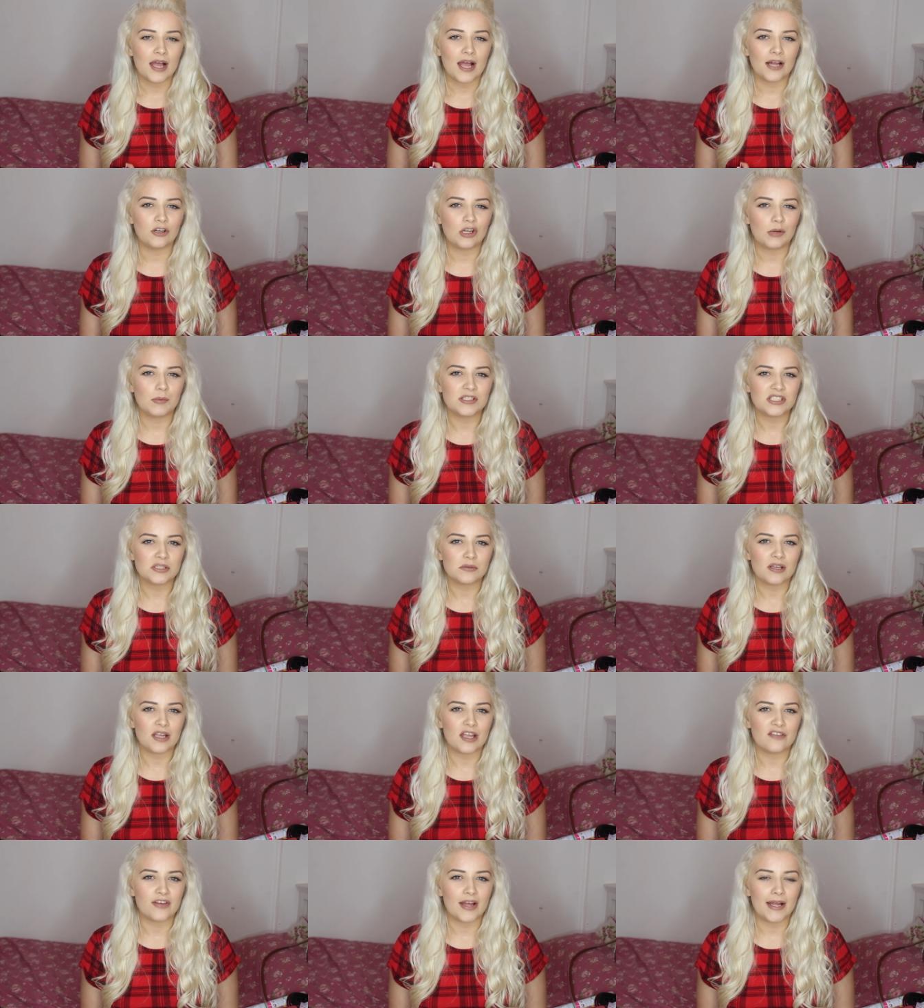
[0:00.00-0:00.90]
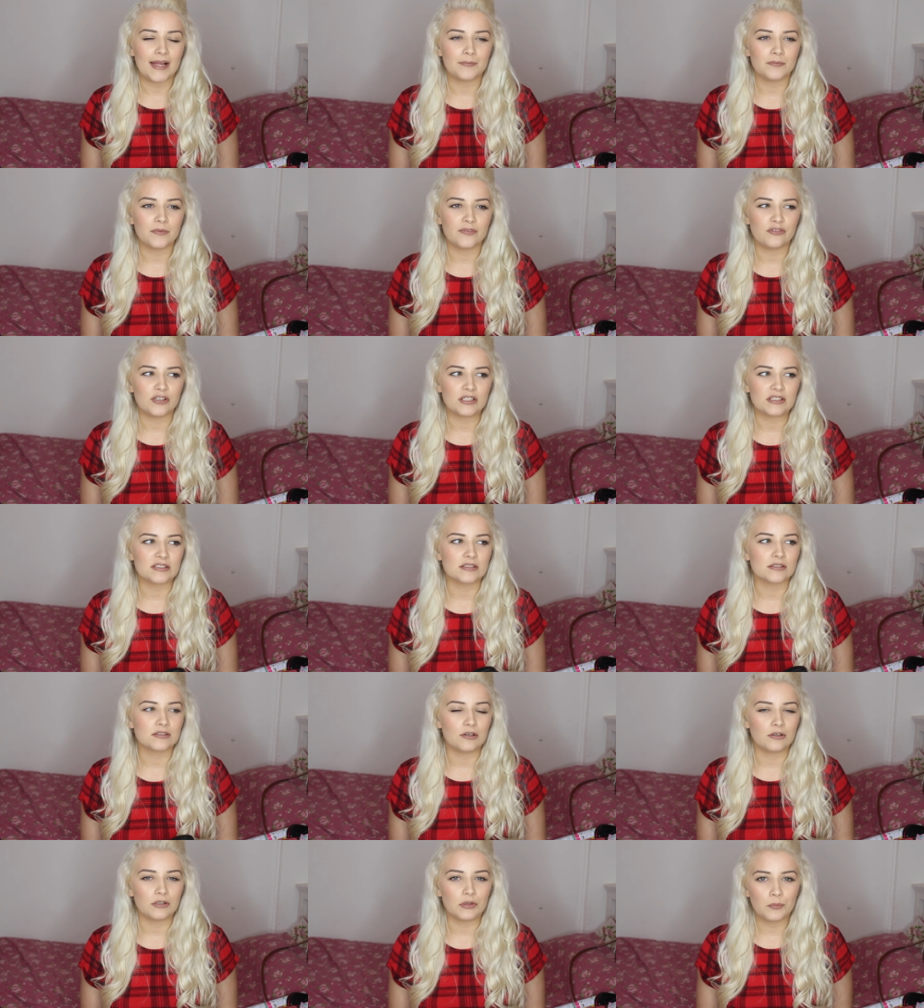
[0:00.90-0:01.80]
I normally do it if I'm, for
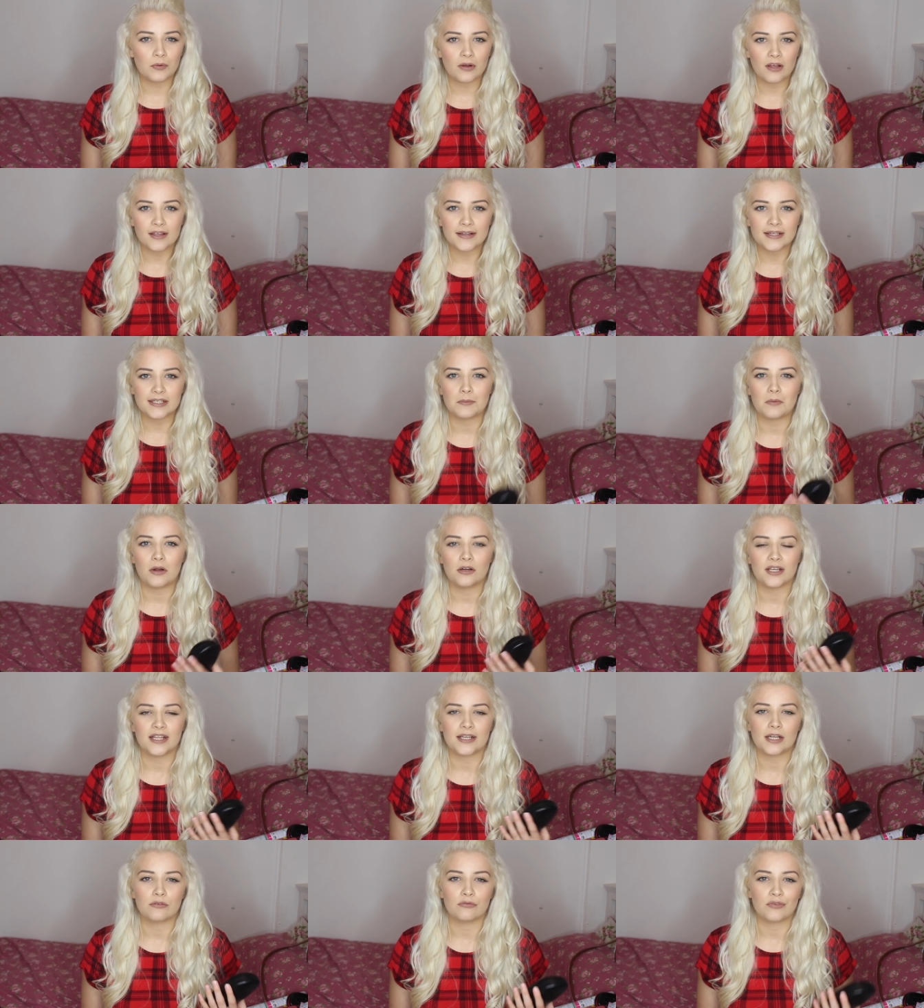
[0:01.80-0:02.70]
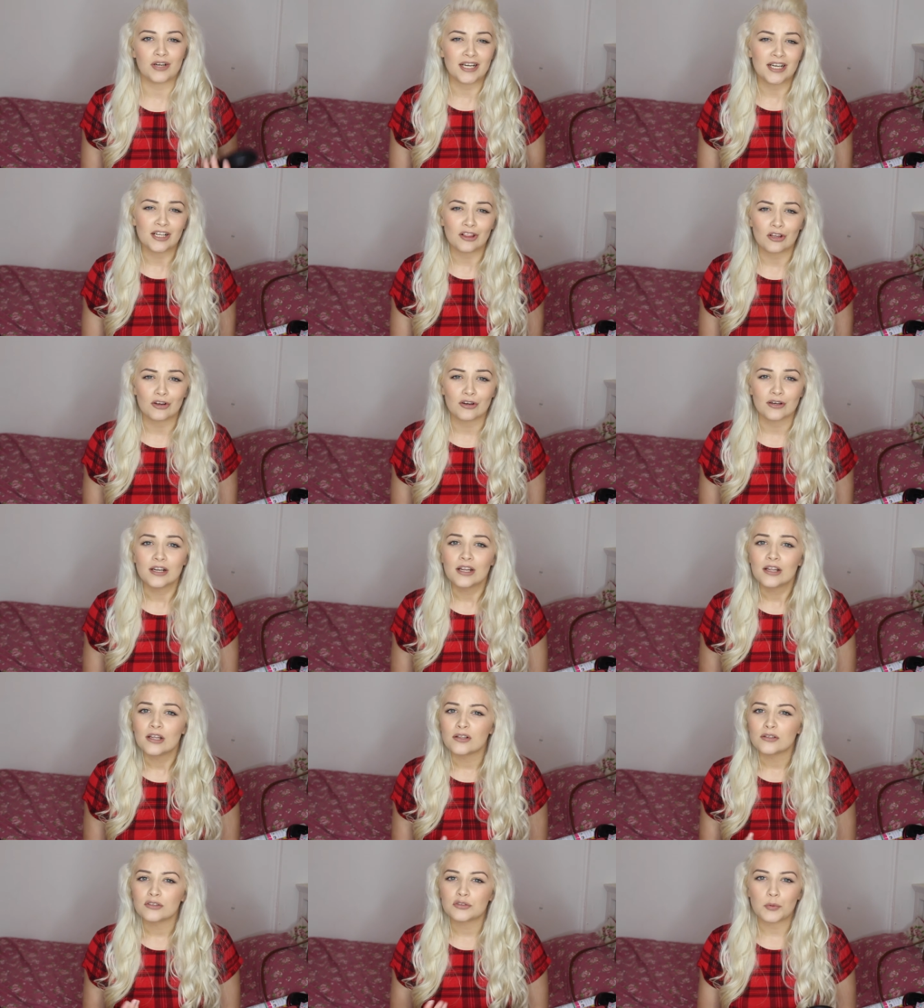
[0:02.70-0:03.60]
instance, going to work and I'm on like a really long
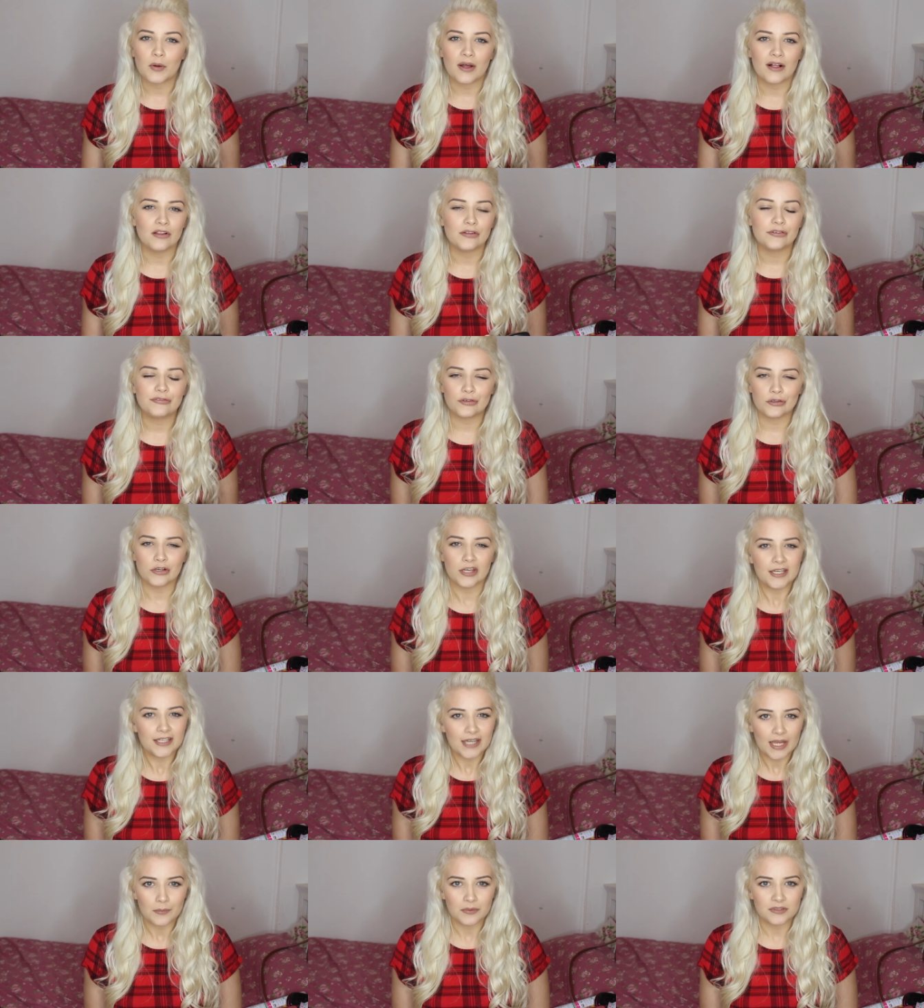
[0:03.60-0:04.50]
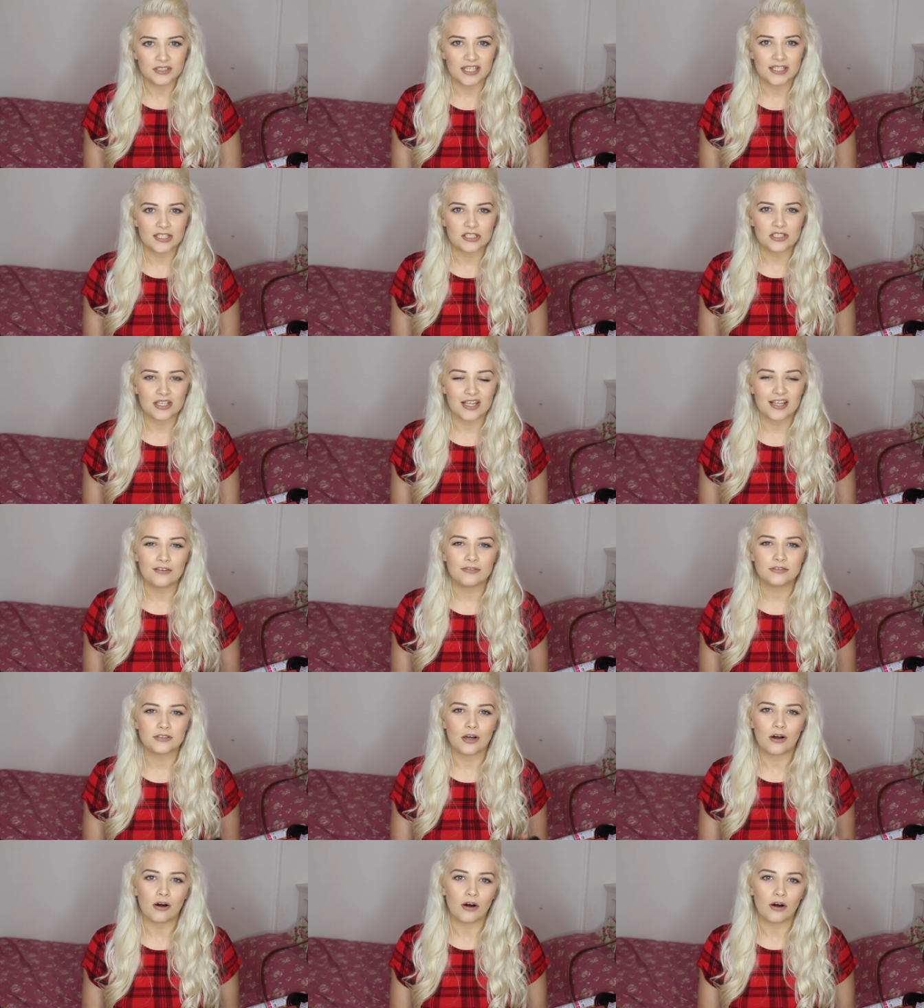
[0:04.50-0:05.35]
12-14 hour night shift,